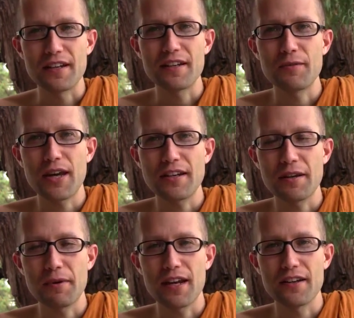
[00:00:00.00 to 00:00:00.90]
and we ended
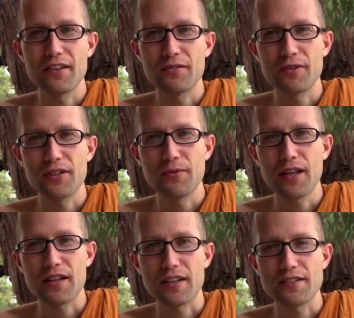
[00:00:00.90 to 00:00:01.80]
up getting along really
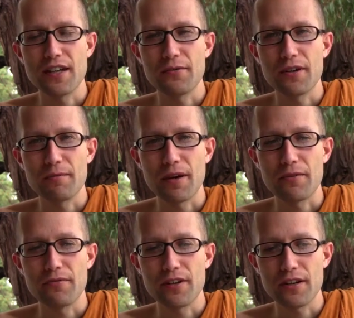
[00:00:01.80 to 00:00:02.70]
well, and he's now one of my
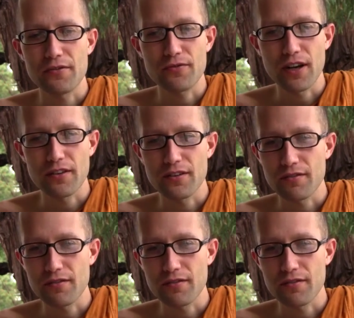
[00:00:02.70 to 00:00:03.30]
very good friends,